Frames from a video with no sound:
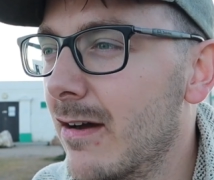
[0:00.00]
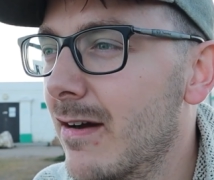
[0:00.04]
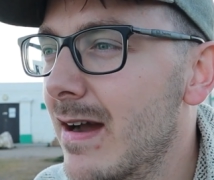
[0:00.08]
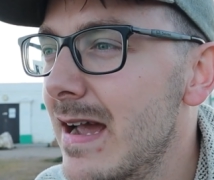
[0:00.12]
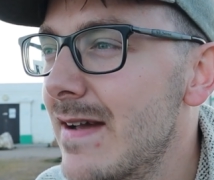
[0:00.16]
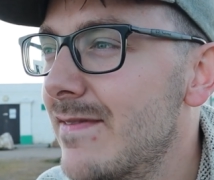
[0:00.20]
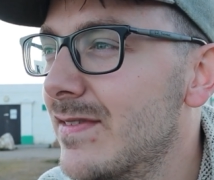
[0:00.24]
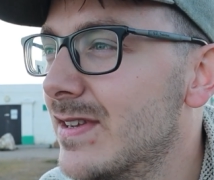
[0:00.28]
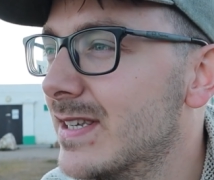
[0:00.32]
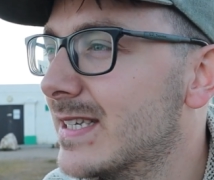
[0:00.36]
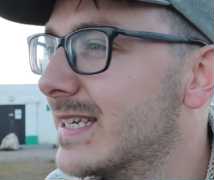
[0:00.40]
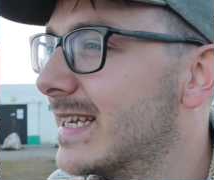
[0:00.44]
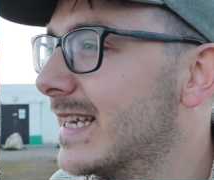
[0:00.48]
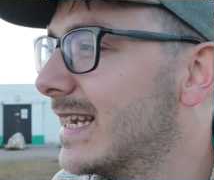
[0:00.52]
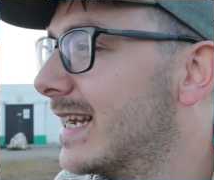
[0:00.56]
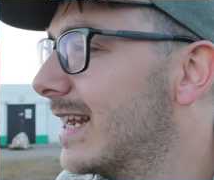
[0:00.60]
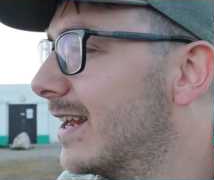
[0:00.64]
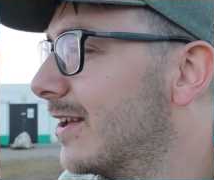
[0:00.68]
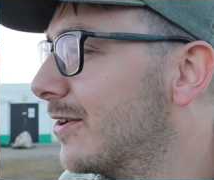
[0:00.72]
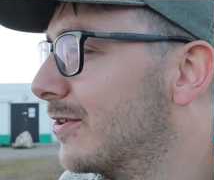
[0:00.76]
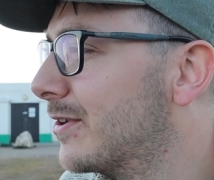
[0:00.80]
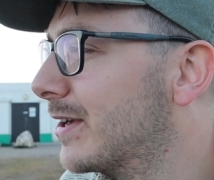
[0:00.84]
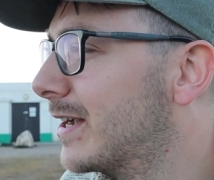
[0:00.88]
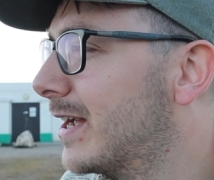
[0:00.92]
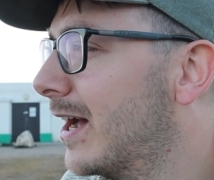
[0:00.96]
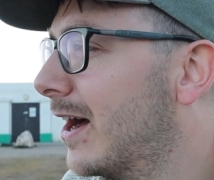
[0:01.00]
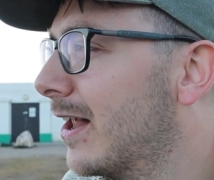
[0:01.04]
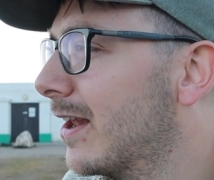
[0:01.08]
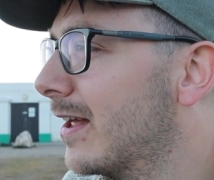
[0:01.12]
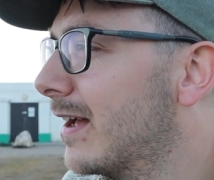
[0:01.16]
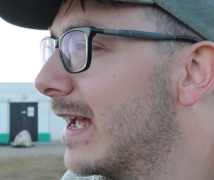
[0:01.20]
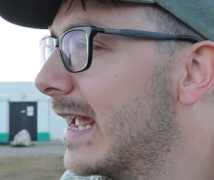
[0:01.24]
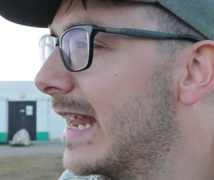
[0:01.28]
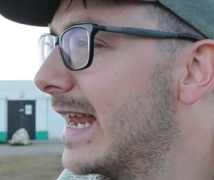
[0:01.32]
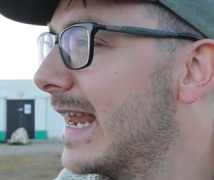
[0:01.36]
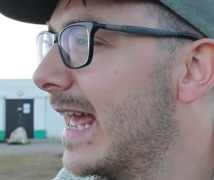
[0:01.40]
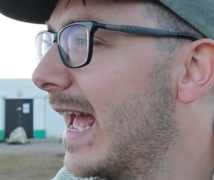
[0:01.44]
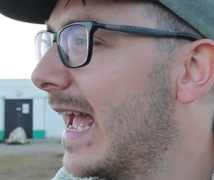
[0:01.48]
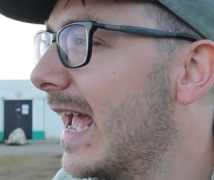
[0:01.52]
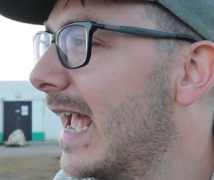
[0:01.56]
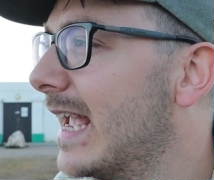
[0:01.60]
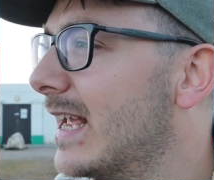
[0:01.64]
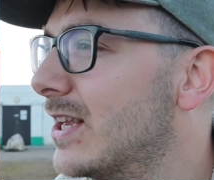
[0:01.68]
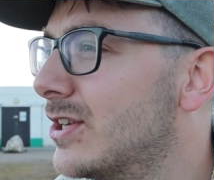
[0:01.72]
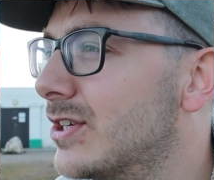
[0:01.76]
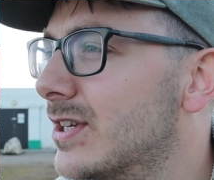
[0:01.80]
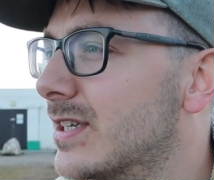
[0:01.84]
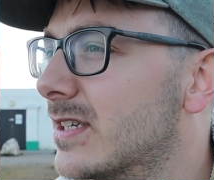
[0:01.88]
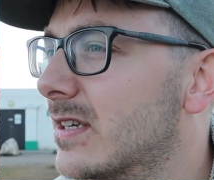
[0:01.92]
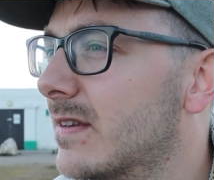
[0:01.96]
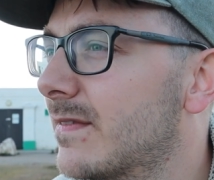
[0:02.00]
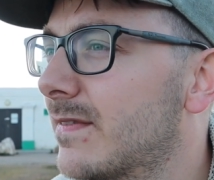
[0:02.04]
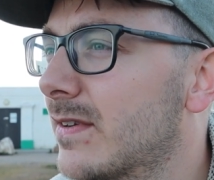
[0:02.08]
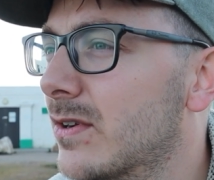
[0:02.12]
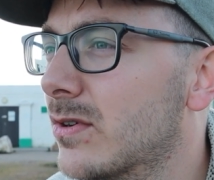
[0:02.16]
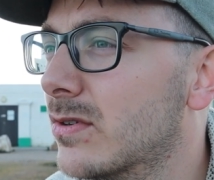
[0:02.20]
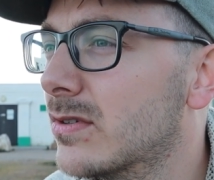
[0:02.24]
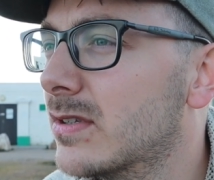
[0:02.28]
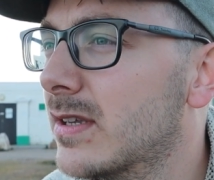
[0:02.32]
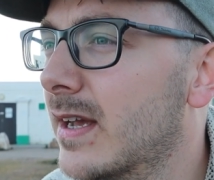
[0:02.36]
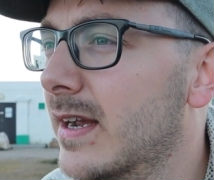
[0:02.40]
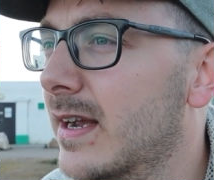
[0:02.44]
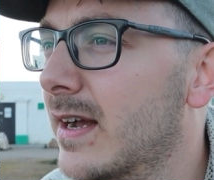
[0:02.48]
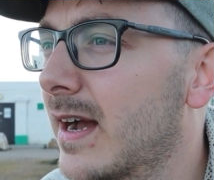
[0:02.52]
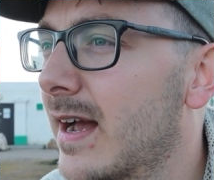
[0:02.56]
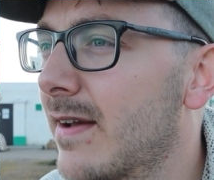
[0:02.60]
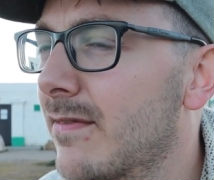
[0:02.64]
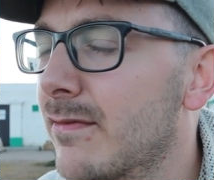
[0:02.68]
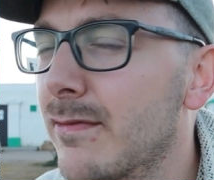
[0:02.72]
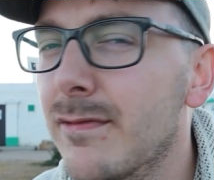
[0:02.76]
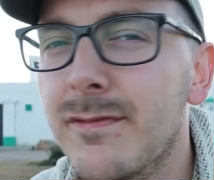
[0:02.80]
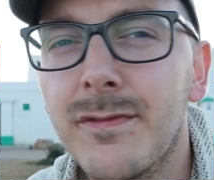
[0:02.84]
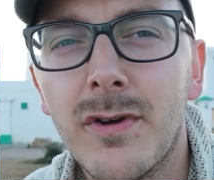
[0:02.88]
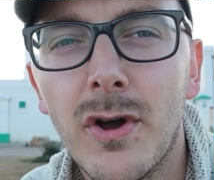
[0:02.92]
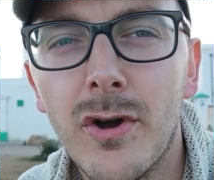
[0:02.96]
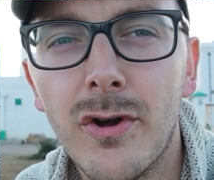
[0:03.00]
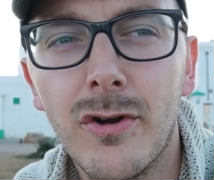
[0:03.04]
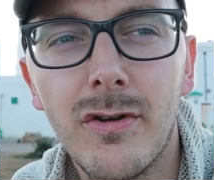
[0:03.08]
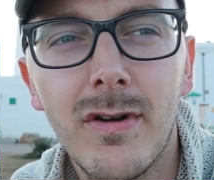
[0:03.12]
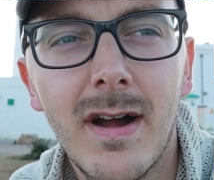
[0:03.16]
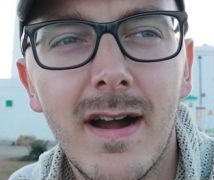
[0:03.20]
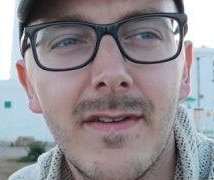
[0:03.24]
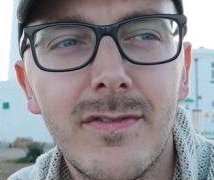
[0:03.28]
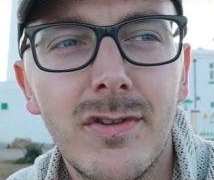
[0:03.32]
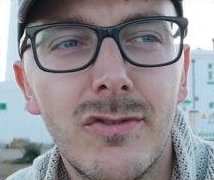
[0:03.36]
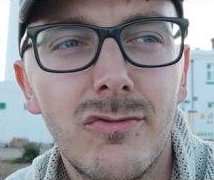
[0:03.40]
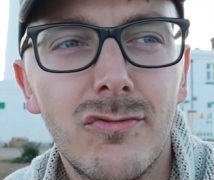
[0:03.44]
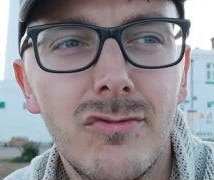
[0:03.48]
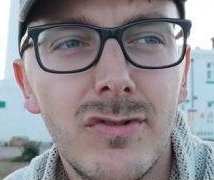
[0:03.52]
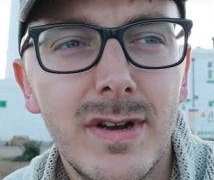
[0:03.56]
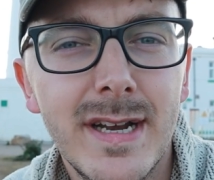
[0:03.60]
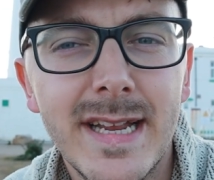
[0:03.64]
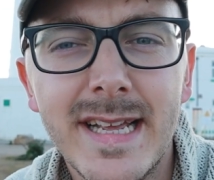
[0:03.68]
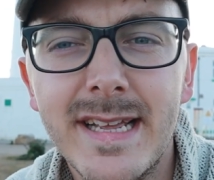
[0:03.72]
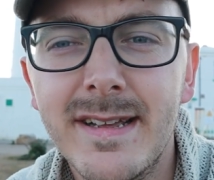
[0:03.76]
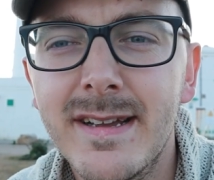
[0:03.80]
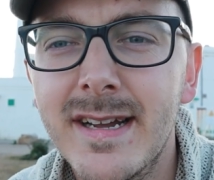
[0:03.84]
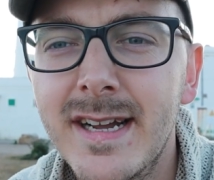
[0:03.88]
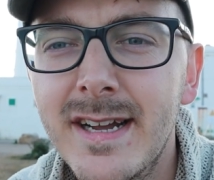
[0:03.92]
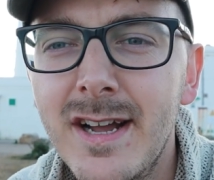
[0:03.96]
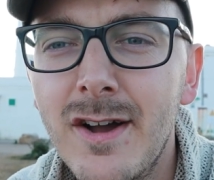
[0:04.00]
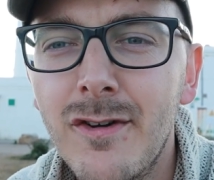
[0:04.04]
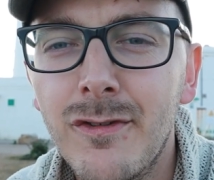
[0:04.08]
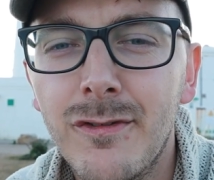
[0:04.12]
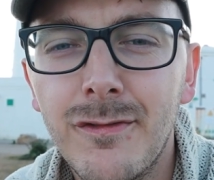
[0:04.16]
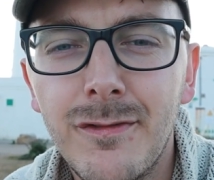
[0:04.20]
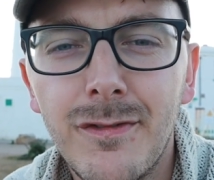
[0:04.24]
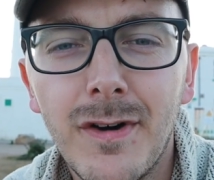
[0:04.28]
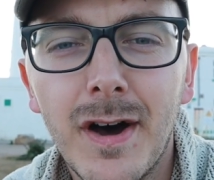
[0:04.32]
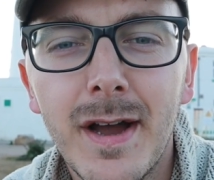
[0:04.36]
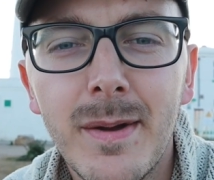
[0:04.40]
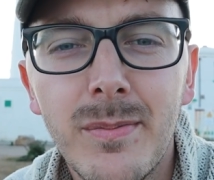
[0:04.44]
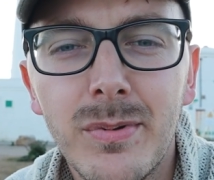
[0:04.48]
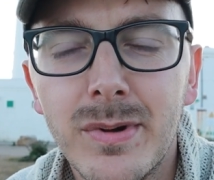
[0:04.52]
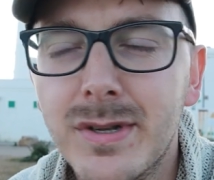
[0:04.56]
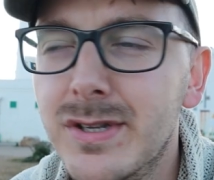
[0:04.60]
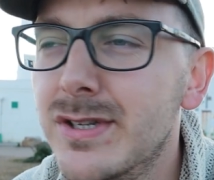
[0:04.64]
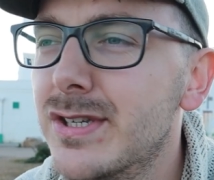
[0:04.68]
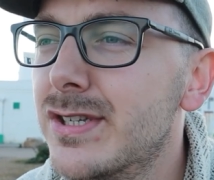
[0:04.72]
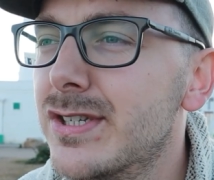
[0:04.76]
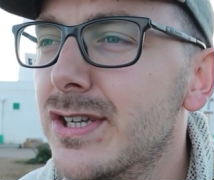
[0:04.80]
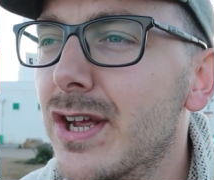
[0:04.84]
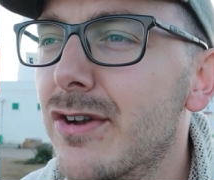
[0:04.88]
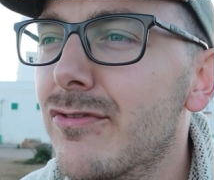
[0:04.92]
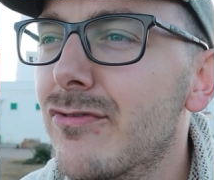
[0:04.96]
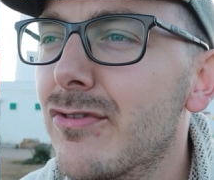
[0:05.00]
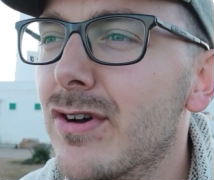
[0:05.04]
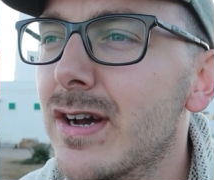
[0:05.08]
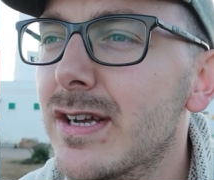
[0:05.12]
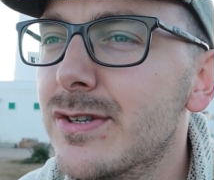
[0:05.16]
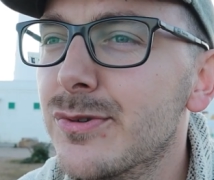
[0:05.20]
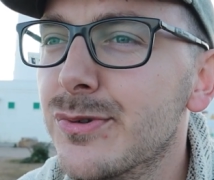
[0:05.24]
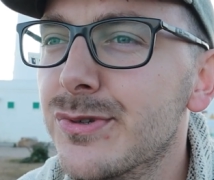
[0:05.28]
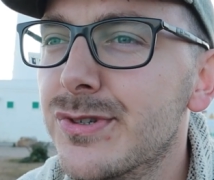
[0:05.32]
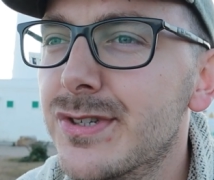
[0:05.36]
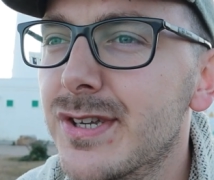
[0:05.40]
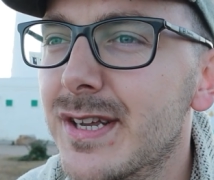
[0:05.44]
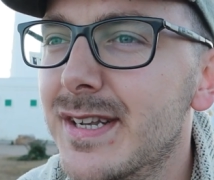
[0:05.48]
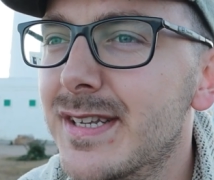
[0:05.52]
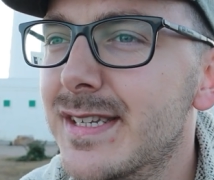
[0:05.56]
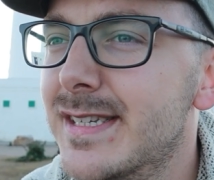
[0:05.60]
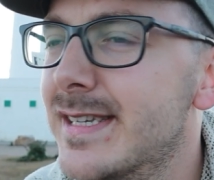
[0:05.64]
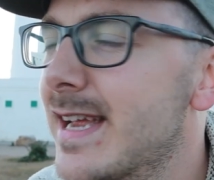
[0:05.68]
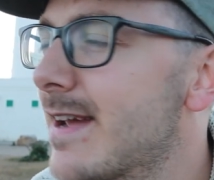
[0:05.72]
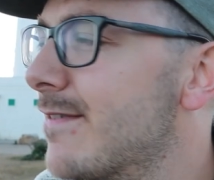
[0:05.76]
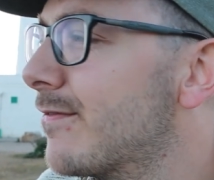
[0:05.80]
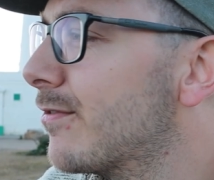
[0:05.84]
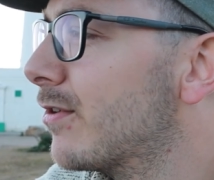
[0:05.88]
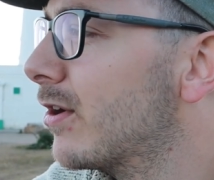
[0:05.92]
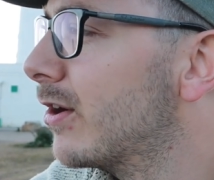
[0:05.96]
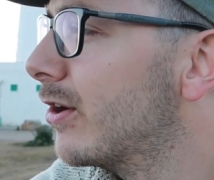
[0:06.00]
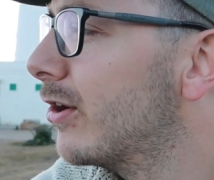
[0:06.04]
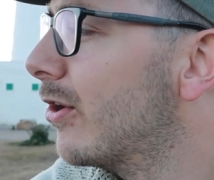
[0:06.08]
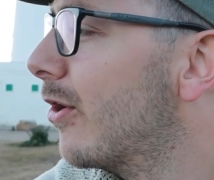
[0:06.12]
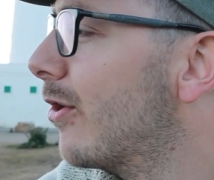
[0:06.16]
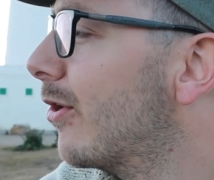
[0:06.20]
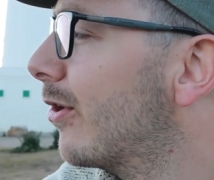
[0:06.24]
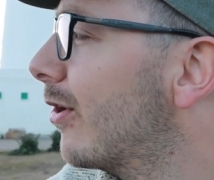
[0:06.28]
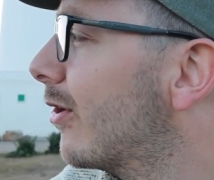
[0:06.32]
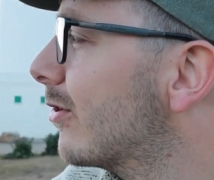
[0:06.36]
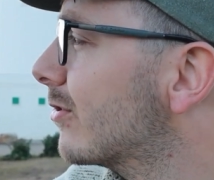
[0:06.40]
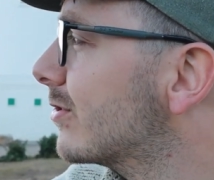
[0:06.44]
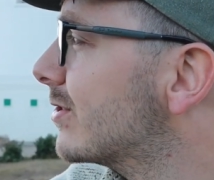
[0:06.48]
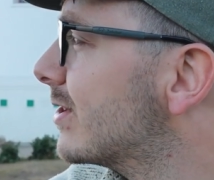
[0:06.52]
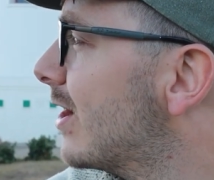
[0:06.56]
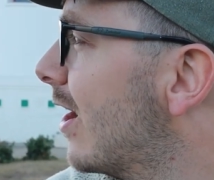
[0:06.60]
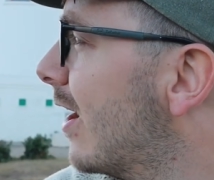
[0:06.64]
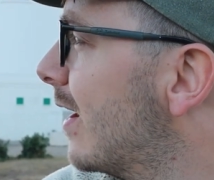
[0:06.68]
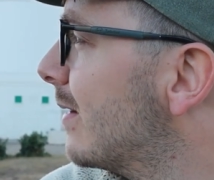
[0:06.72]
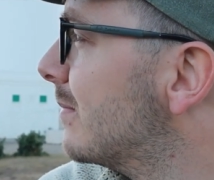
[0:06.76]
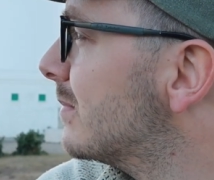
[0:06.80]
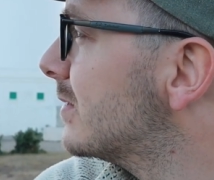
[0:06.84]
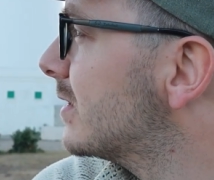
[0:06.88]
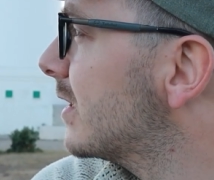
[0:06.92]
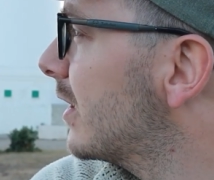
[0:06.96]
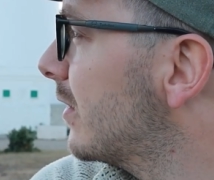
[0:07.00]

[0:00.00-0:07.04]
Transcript: I haven't seen a load of colour in ages. It feels like I haven't photographed a really vibrant sunrise or sunset for a long time.